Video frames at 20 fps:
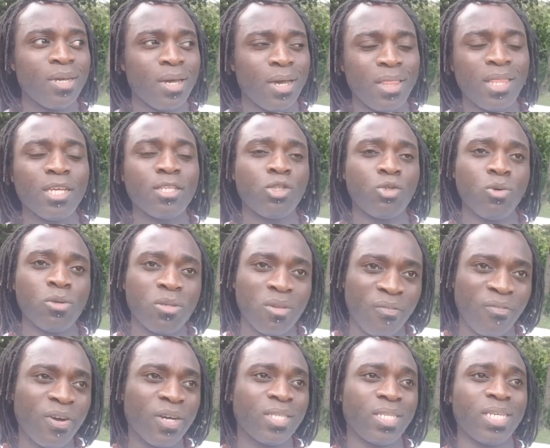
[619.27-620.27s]
And that source
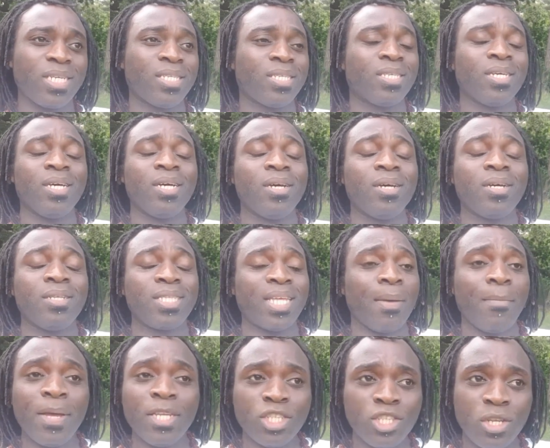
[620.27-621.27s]
of us is
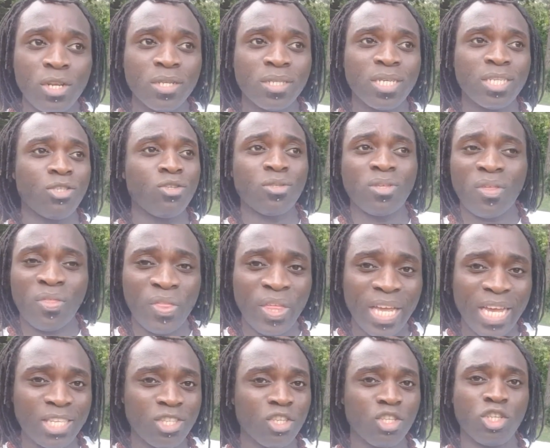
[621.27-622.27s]
dimensionless. It's not a
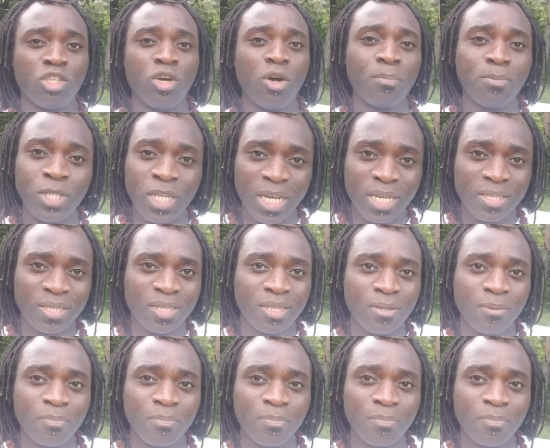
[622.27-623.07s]
thing. It's not an object.